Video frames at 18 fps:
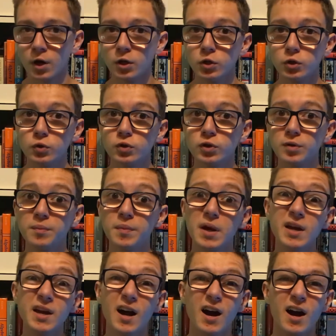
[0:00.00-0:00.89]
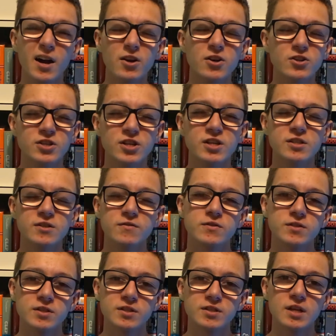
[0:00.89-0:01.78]
You could make a higher chance of
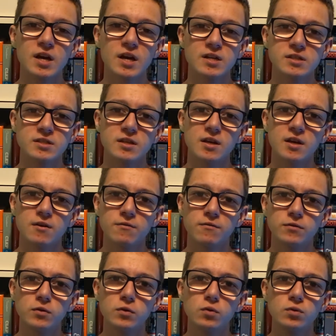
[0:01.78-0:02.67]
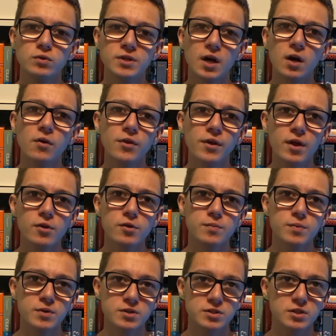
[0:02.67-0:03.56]
success if you tell the other
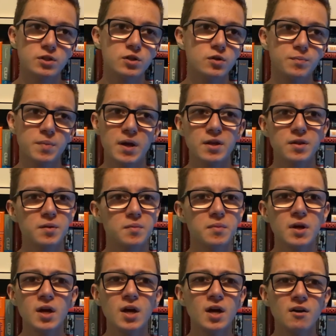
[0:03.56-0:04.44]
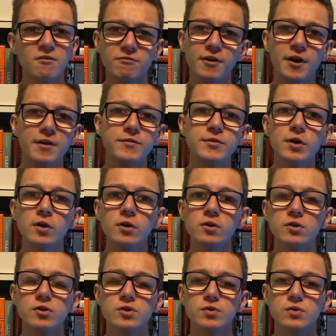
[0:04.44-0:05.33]
person you'd pay them
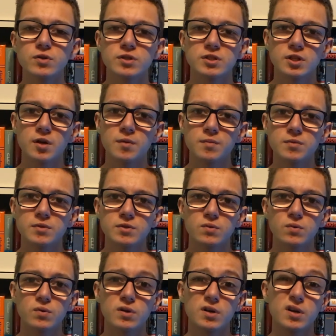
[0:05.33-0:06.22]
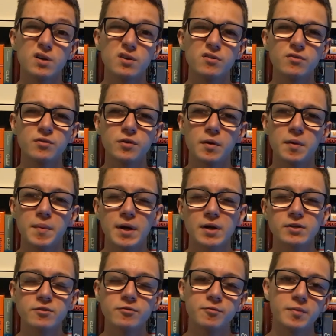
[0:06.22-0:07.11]
$5 or some sort of
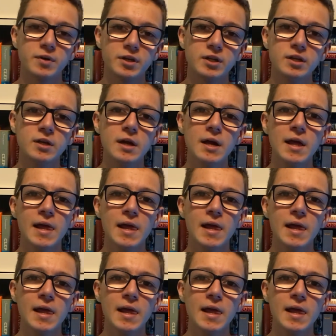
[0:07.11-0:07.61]
amount of money,